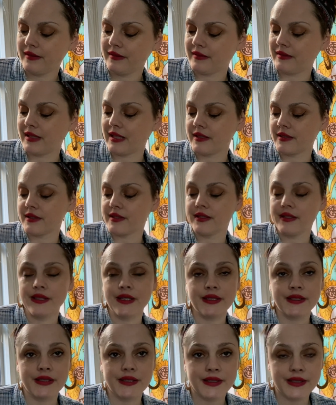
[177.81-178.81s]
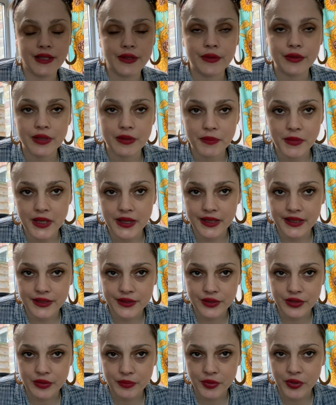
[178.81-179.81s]
That doesn't necessarily mean that's
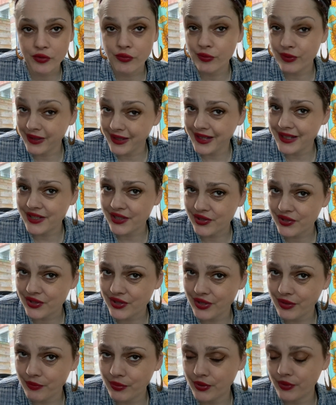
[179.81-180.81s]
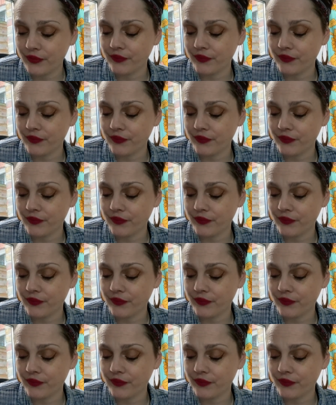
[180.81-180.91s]
going to be a relationship.